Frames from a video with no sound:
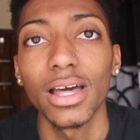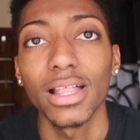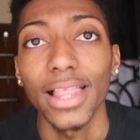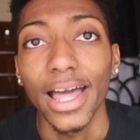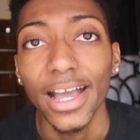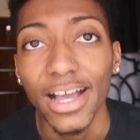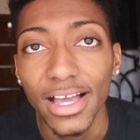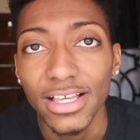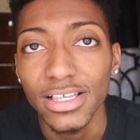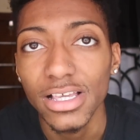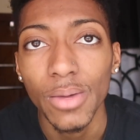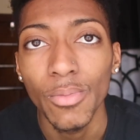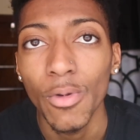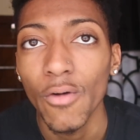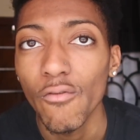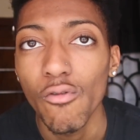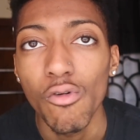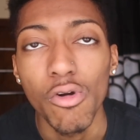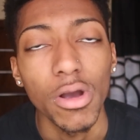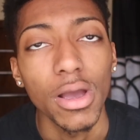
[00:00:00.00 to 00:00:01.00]
like I said
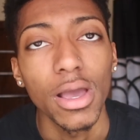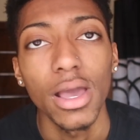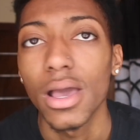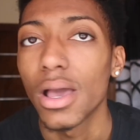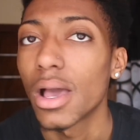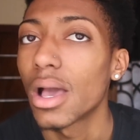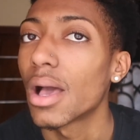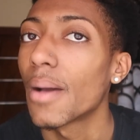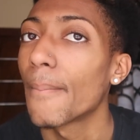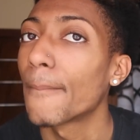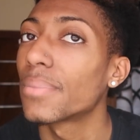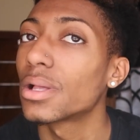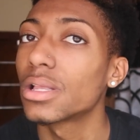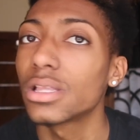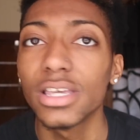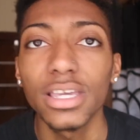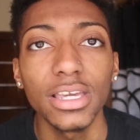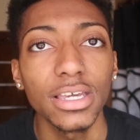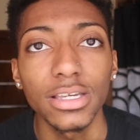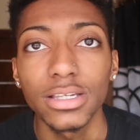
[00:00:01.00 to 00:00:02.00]
before,
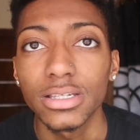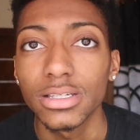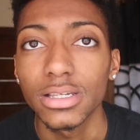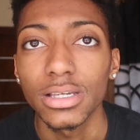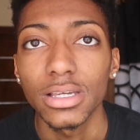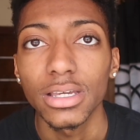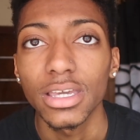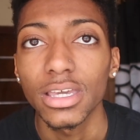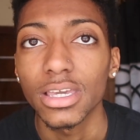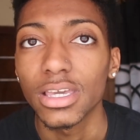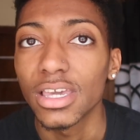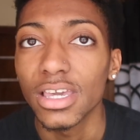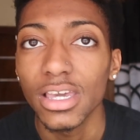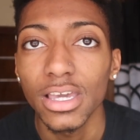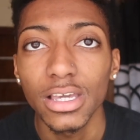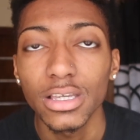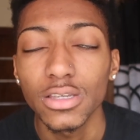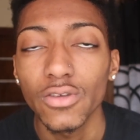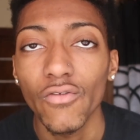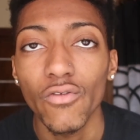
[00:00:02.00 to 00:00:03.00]
please,
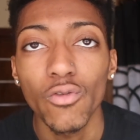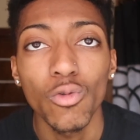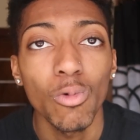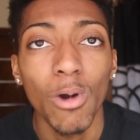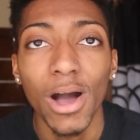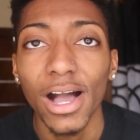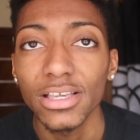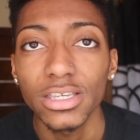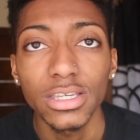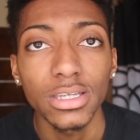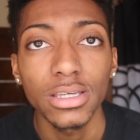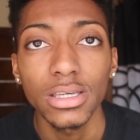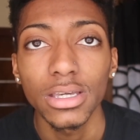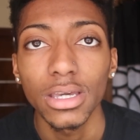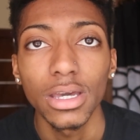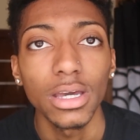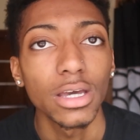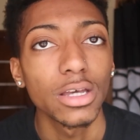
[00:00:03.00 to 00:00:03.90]
kids, if you watching,